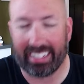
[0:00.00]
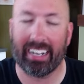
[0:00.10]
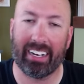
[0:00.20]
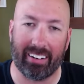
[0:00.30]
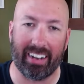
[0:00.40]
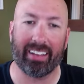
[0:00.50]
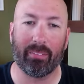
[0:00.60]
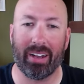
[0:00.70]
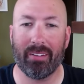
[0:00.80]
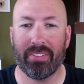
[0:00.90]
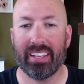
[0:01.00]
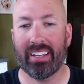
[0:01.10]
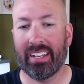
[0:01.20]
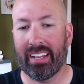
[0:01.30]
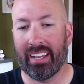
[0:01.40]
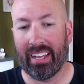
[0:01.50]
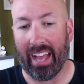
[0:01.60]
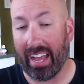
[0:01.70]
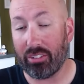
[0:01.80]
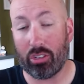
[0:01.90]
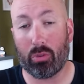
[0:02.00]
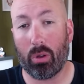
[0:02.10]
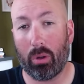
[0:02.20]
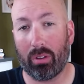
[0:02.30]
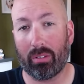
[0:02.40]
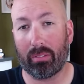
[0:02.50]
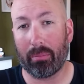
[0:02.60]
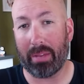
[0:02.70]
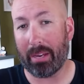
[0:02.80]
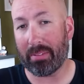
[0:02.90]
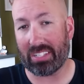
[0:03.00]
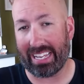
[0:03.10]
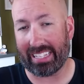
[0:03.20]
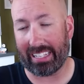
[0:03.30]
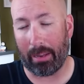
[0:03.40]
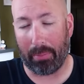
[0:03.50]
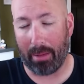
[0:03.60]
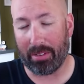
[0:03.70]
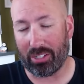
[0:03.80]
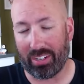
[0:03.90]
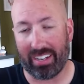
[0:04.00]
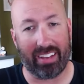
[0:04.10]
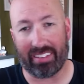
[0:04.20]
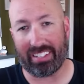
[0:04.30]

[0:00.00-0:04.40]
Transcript: All right. Well, as usual, made a mistake that I probably shouldn't have.